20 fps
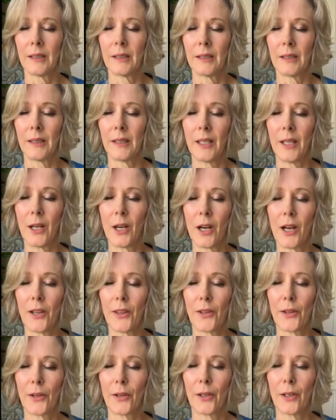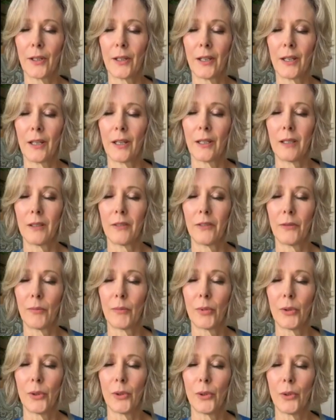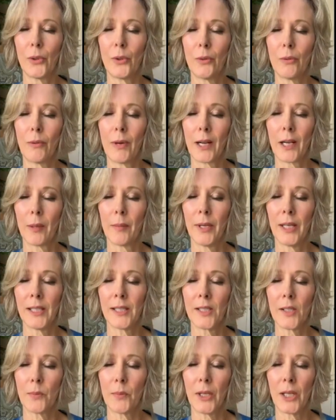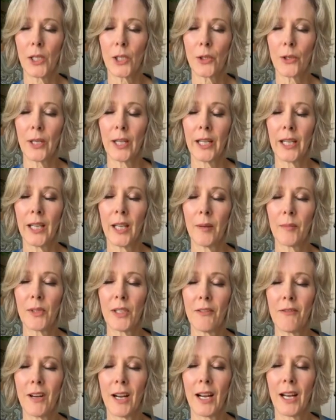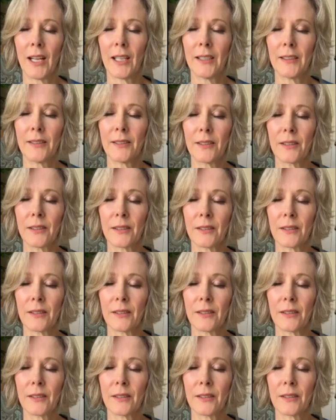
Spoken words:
The author of Brew recommends picturing an empty vase,